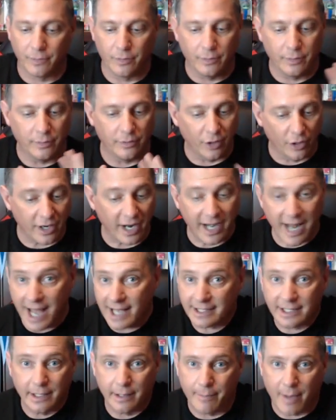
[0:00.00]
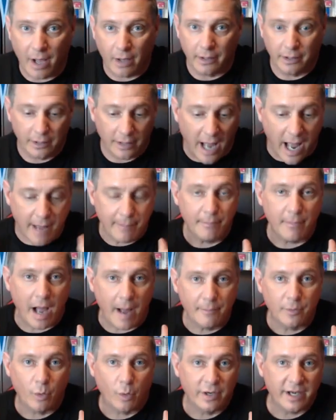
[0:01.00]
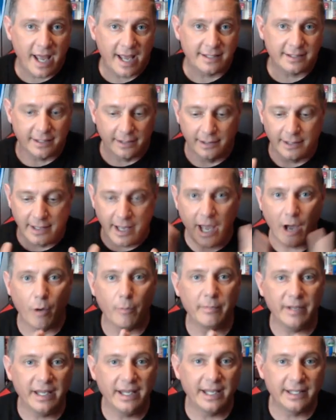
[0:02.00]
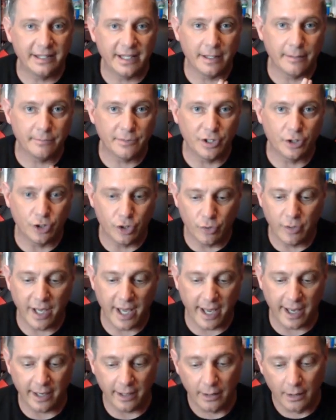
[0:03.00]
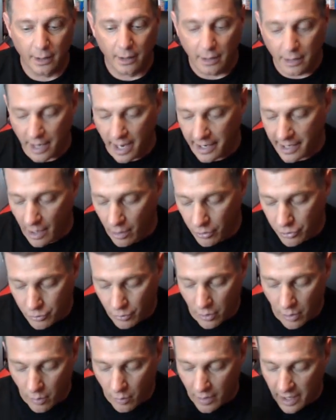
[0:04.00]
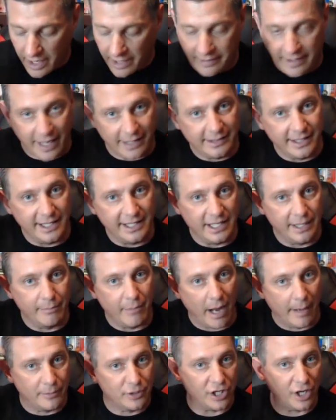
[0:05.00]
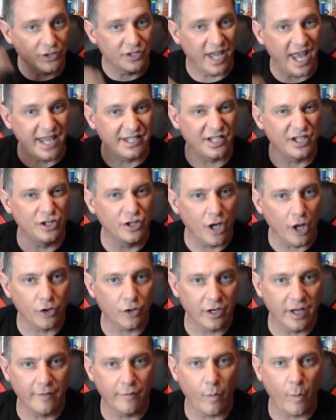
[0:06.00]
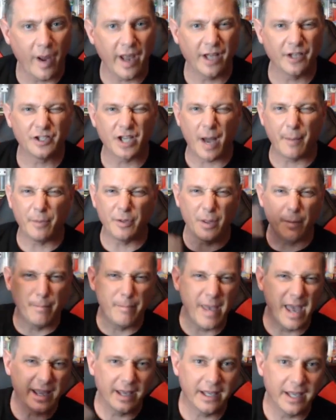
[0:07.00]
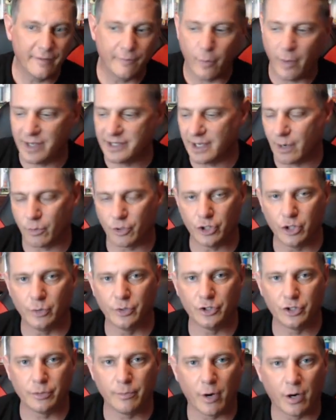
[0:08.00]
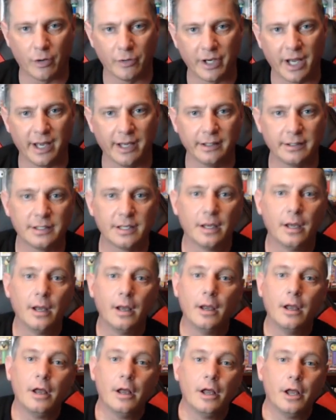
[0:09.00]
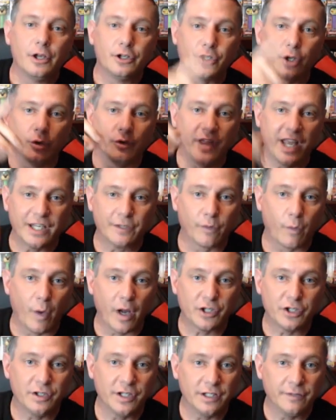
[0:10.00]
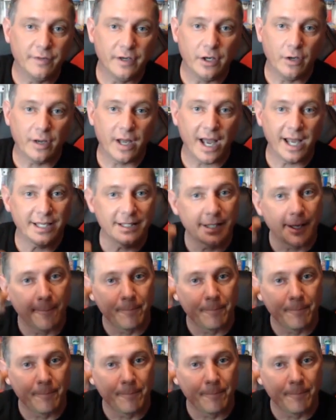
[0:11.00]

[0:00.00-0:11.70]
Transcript: They're not asking about it. I'm the one asking. Help me get them to 2K, and I'll throw in that DC Bombshells as another giveaway on top of the mega giveaways that we're doing tomorrow night. So thanks for watching this video, guys.